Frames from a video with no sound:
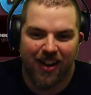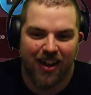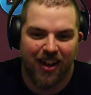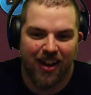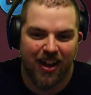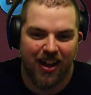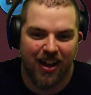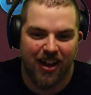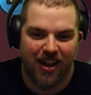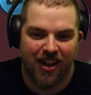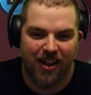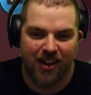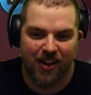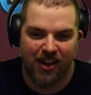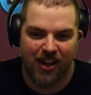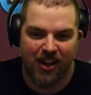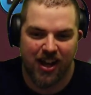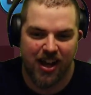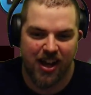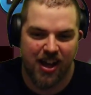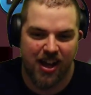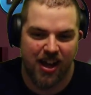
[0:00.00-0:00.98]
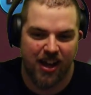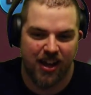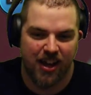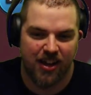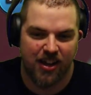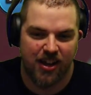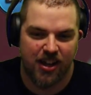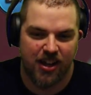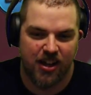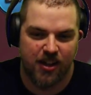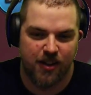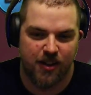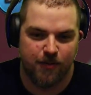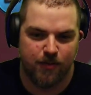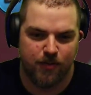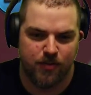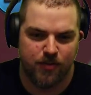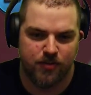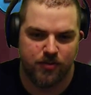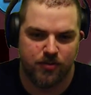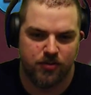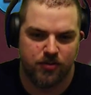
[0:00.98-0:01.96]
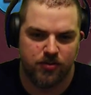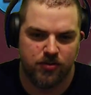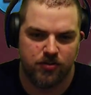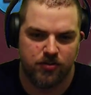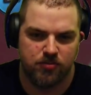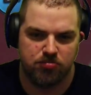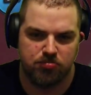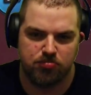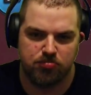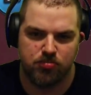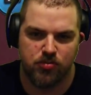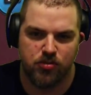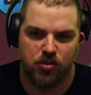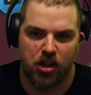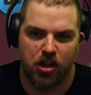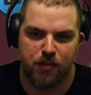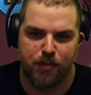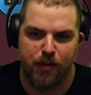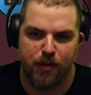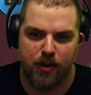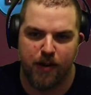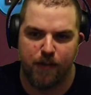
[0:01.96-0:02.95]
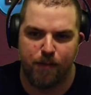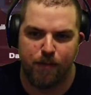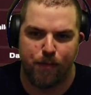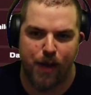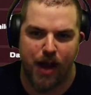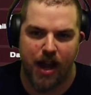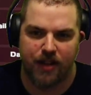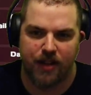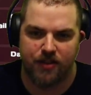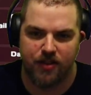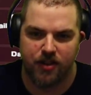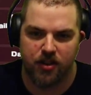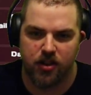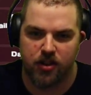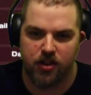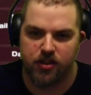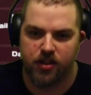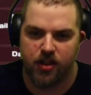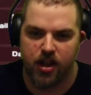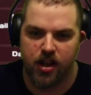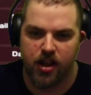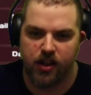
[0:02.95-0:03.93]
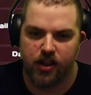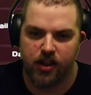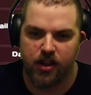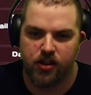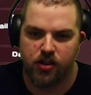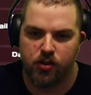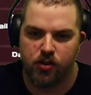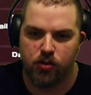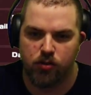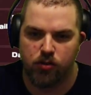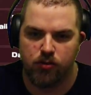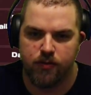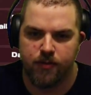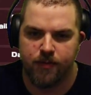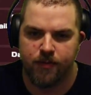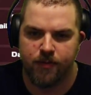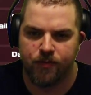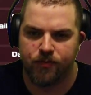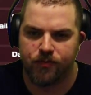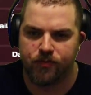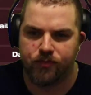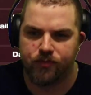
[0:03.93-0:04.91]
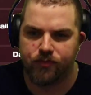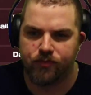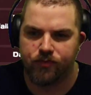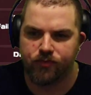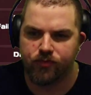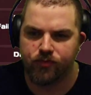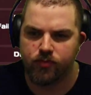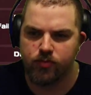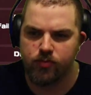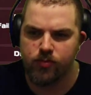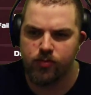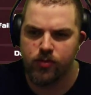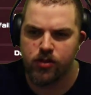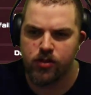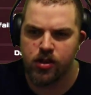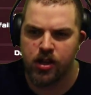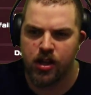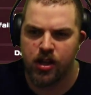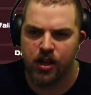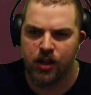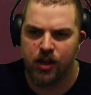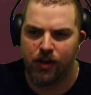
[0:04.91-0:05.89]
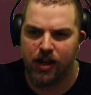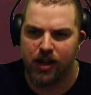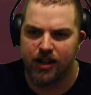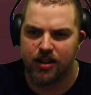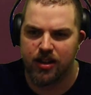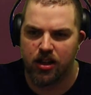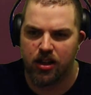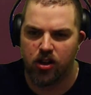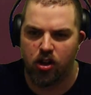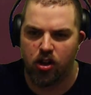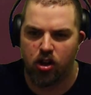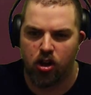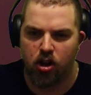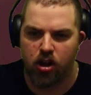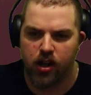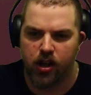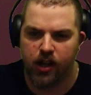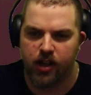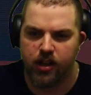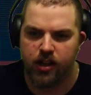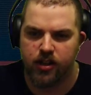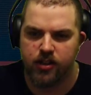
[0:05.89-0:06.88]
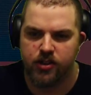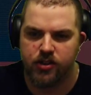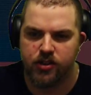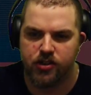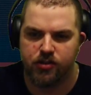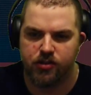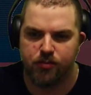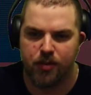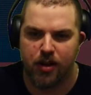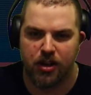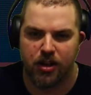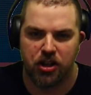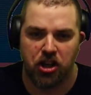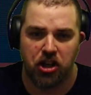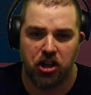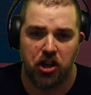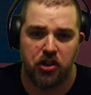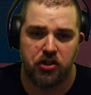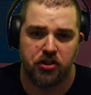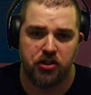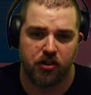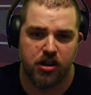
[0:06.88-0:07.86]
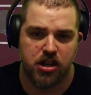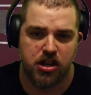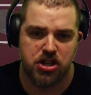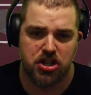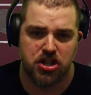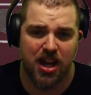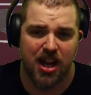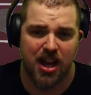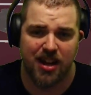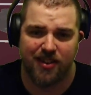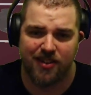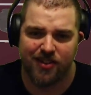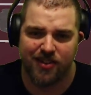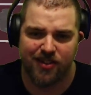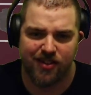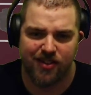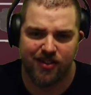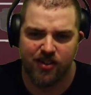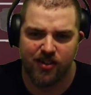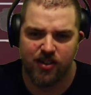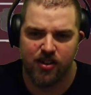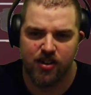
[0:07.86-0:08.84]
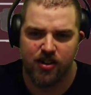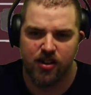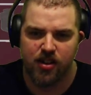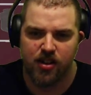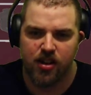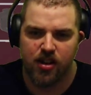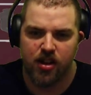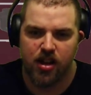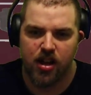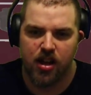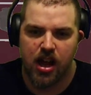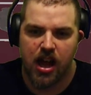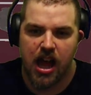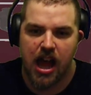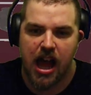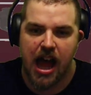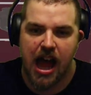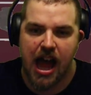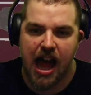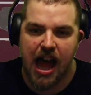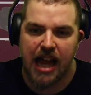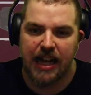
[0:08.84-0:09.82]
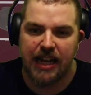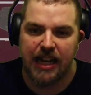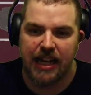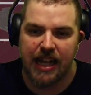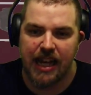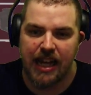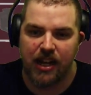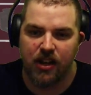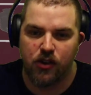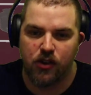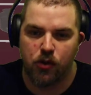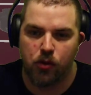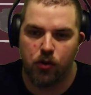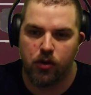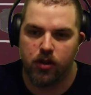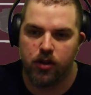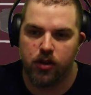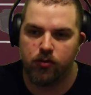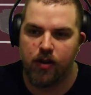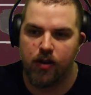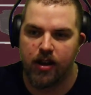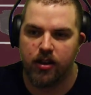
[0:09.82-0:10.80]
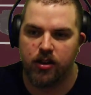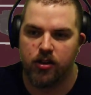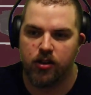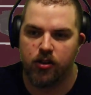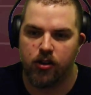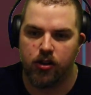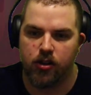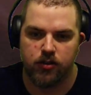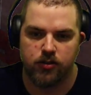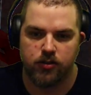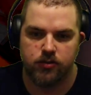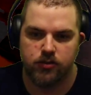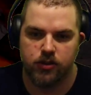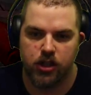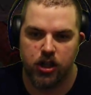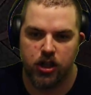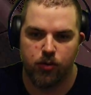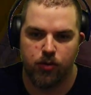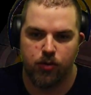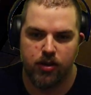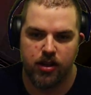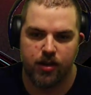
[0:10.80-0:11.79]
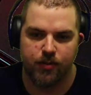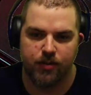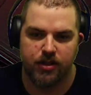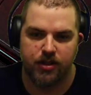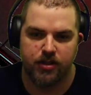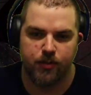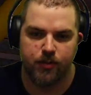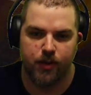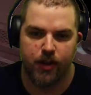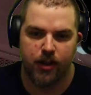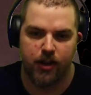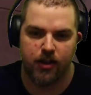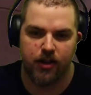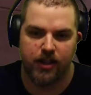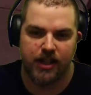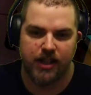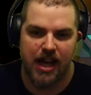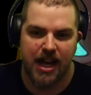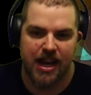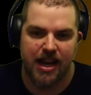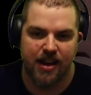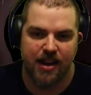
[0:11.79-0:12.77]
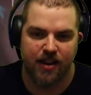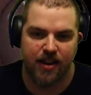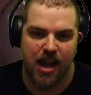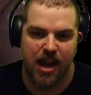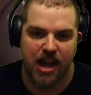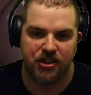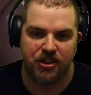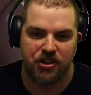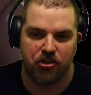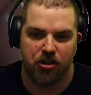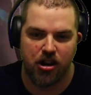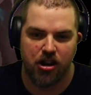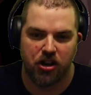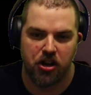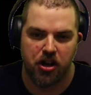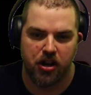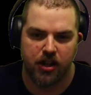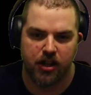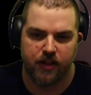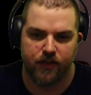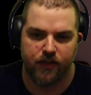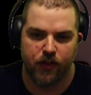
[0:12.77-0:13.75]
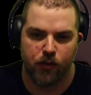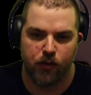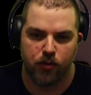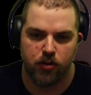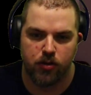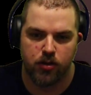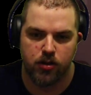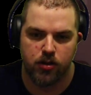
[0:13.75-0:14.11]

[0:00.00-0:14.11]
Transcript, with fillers: Okay, um, we built a base, it looks like. That's cool. And we get the log, we do screenshots. I need to, wait, hold on. You know what, let me see something here. I didn't actually try to cook the food.